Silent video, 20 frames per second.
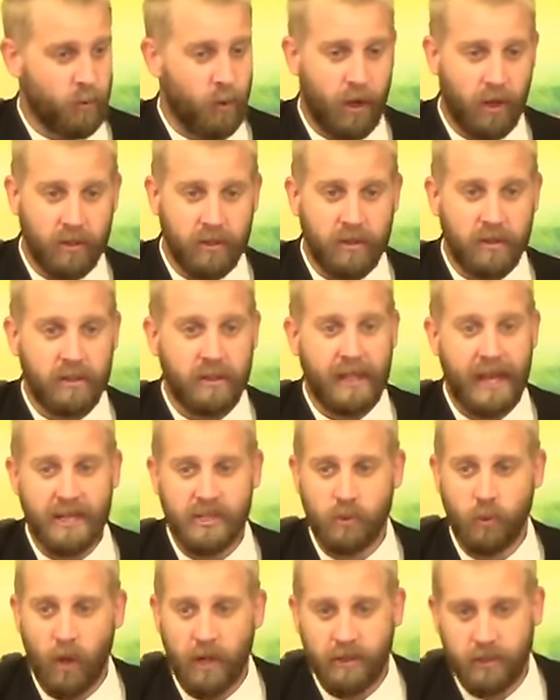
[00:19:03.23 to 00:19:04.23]
Well,
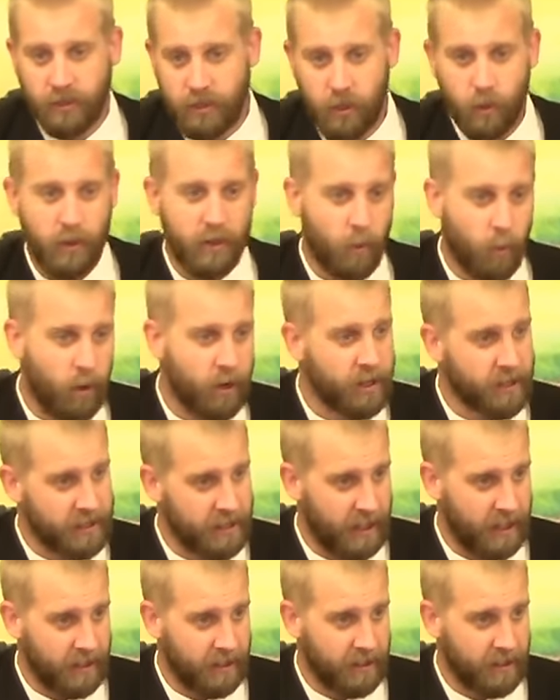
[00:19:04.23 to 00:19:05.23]
guess what? They're doing a work
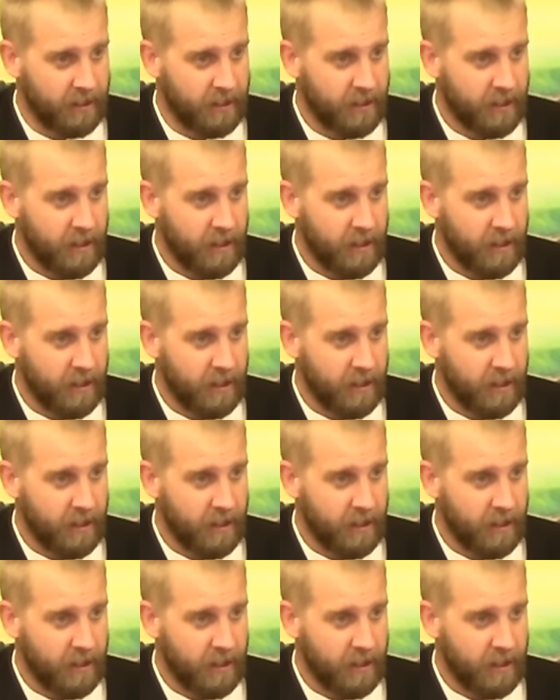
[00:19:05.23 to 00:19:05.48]
then.